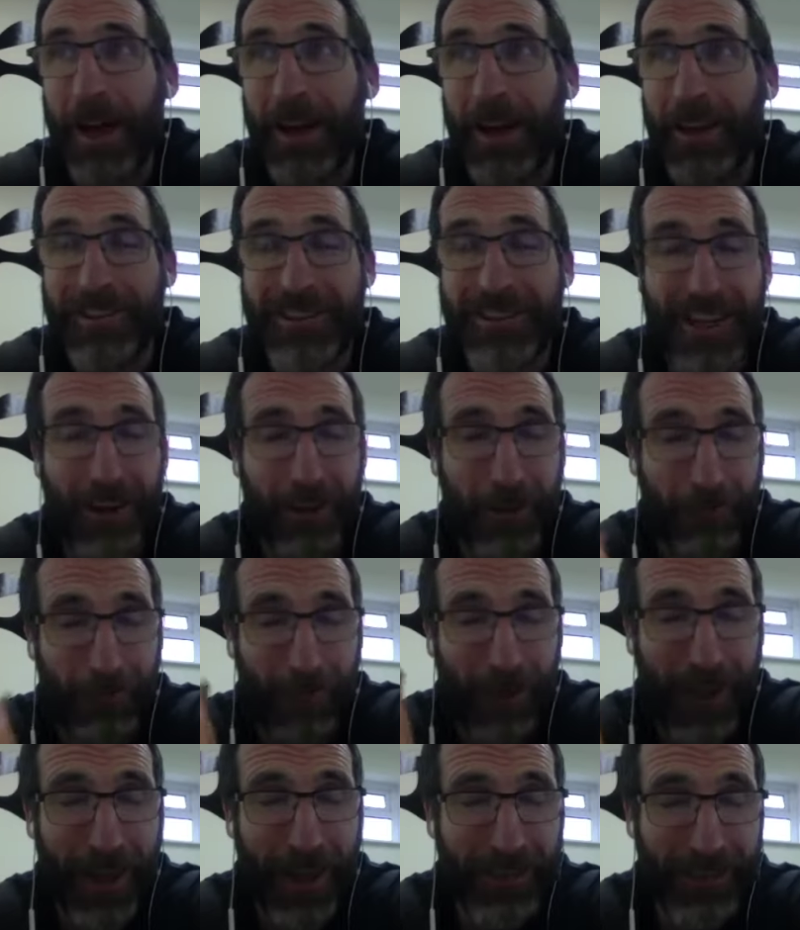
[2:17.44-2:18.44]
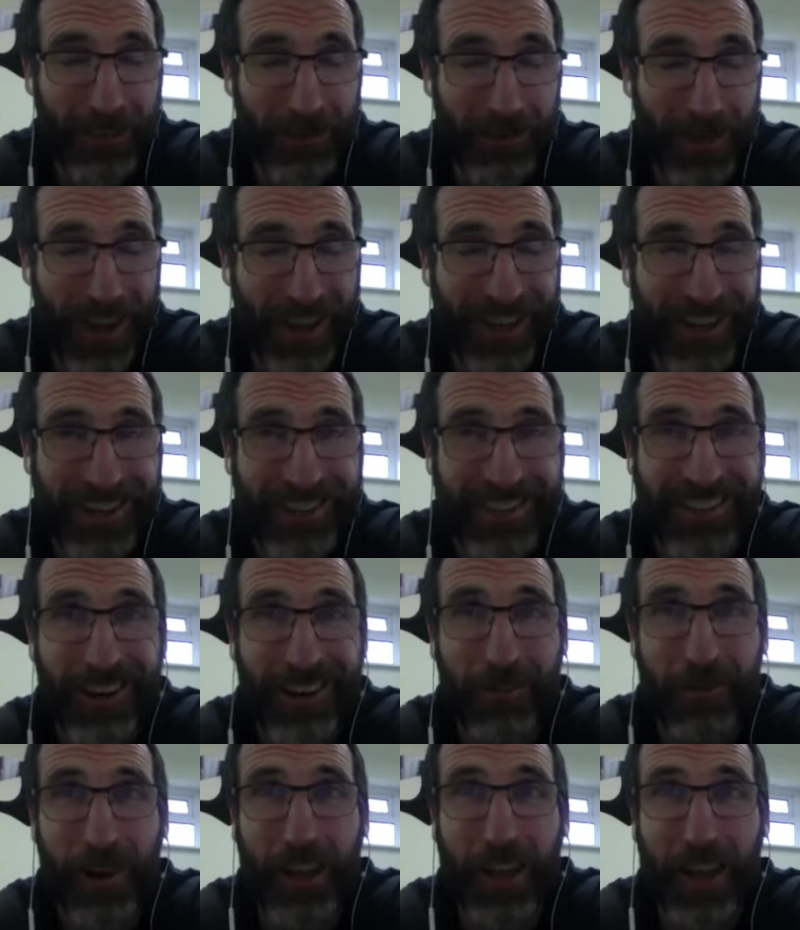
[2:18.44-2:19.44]
see how the players are training,
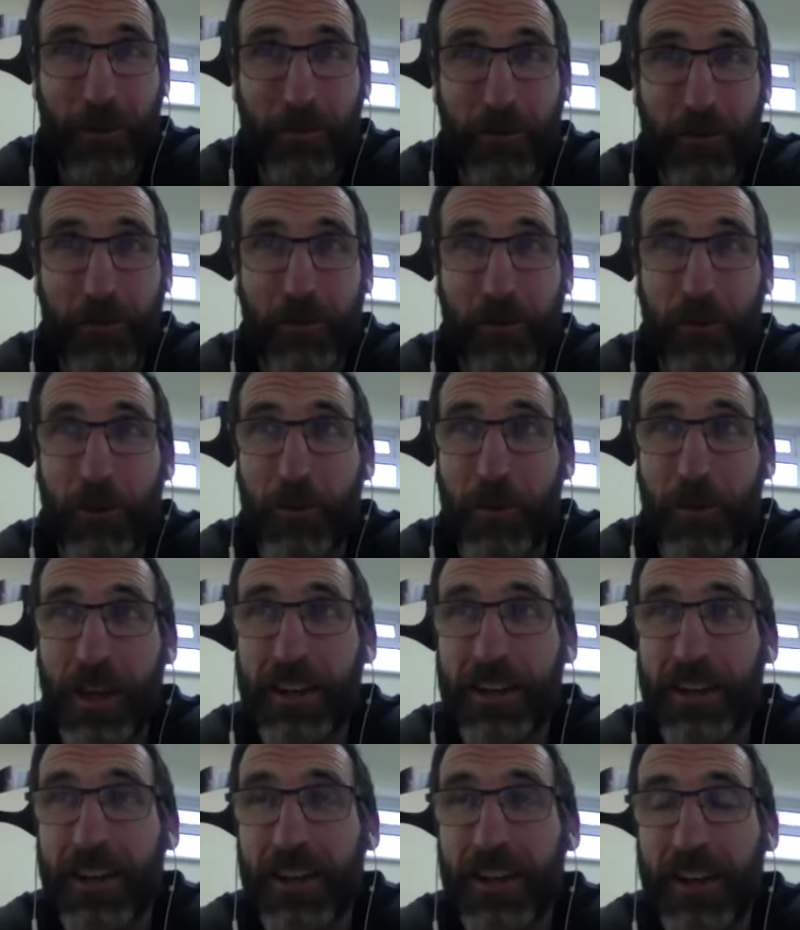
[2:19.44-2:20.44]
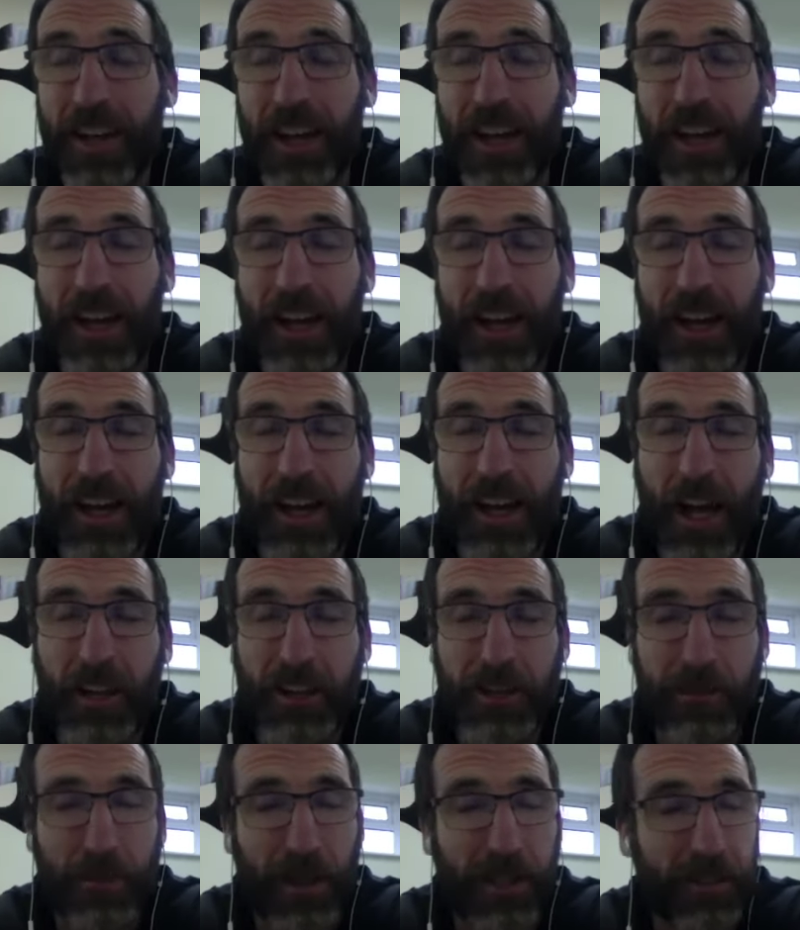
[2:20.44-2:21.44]
how well they're performing,
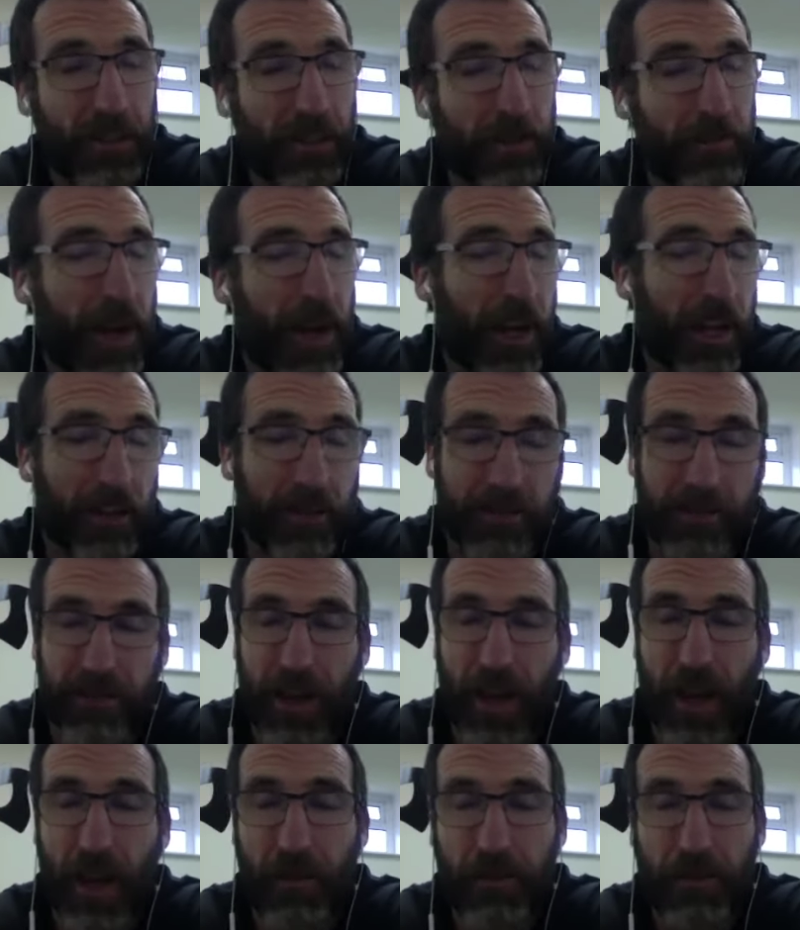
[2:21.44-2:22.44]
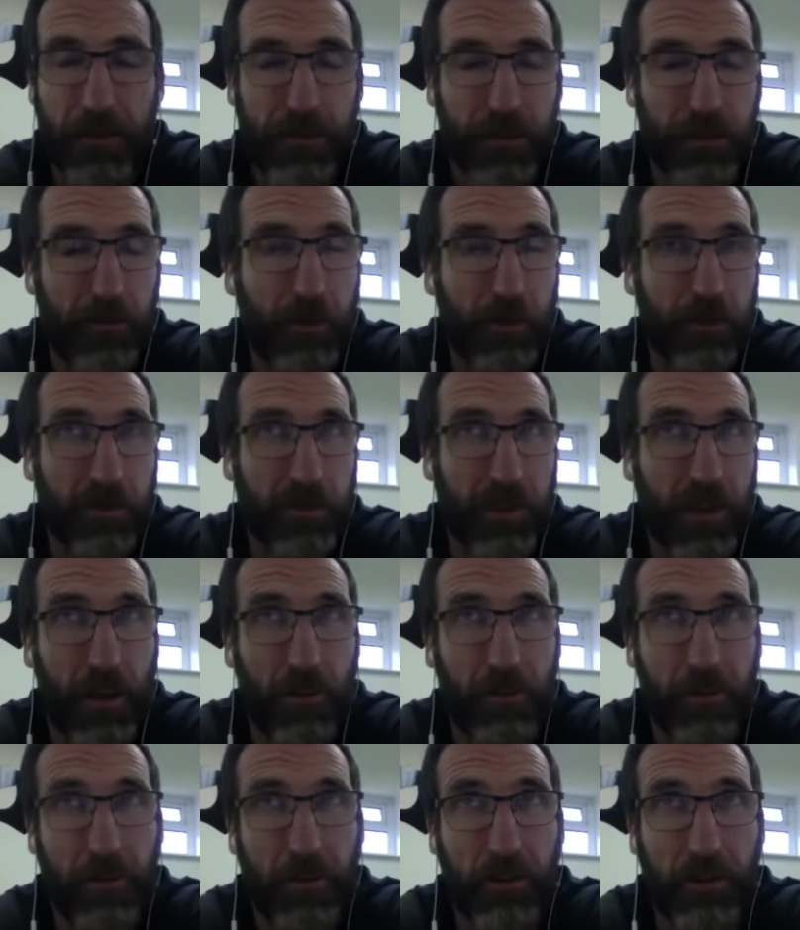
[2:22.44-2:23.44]
and speak to the medical staff and support
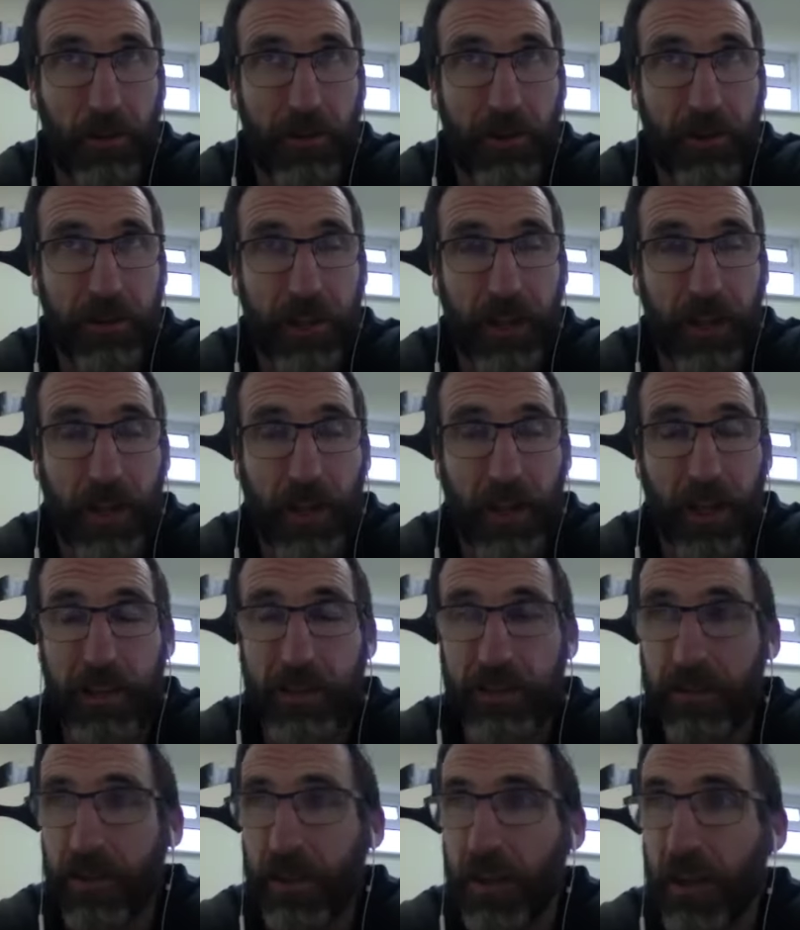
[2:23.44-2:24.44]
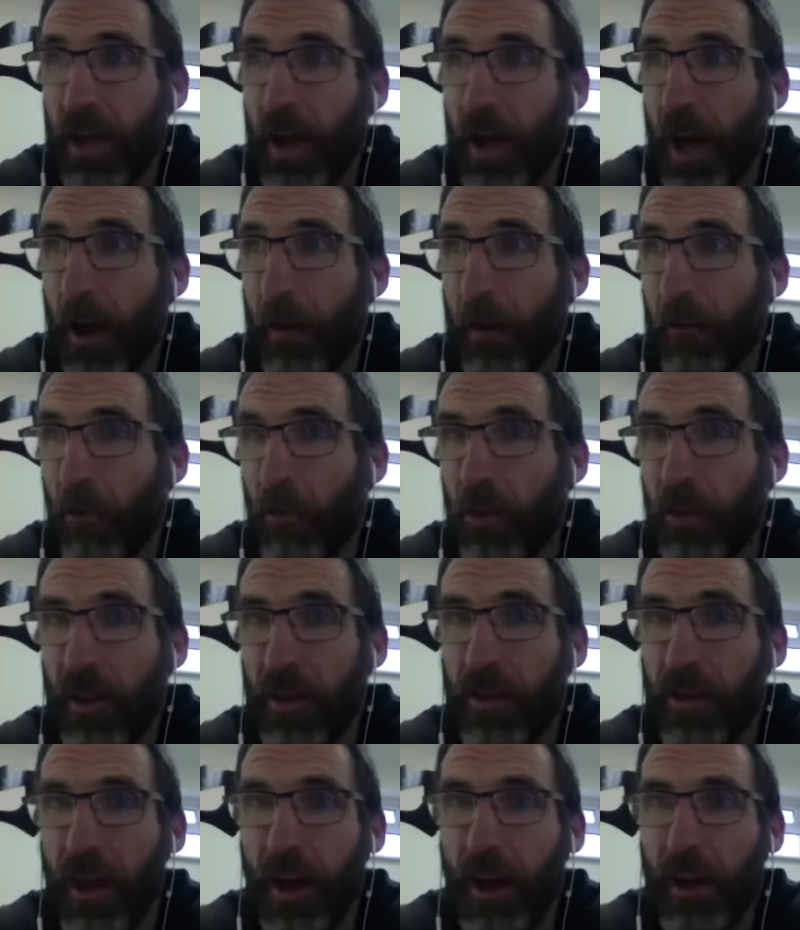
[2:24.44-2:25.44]
staff who are on the sidelines
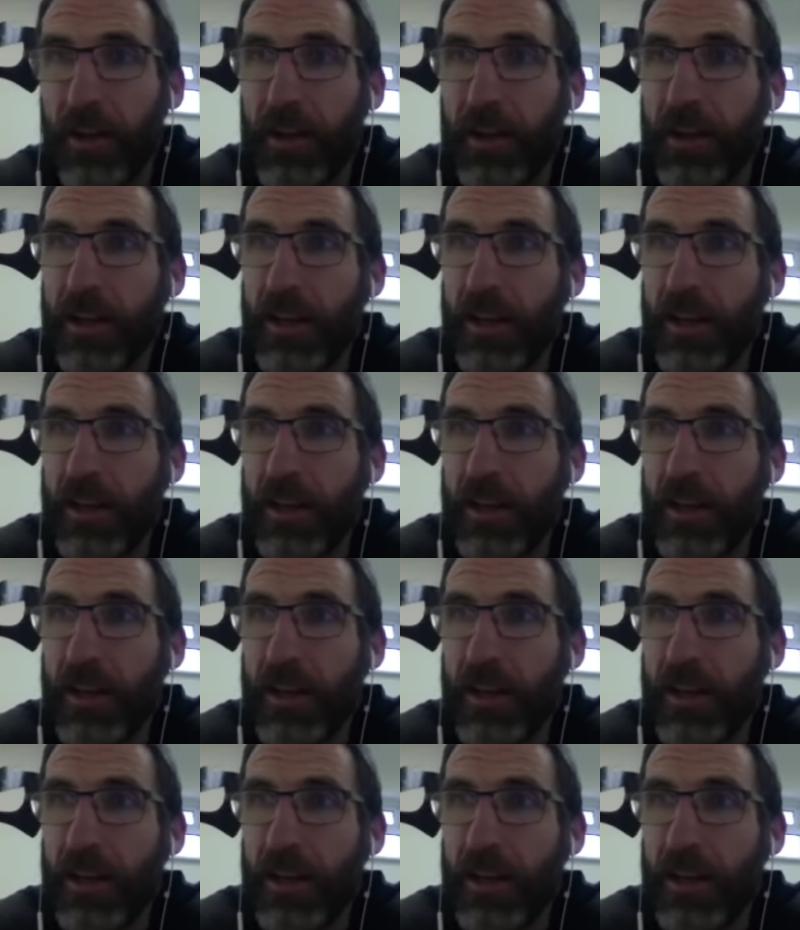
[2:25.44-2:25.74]
within that.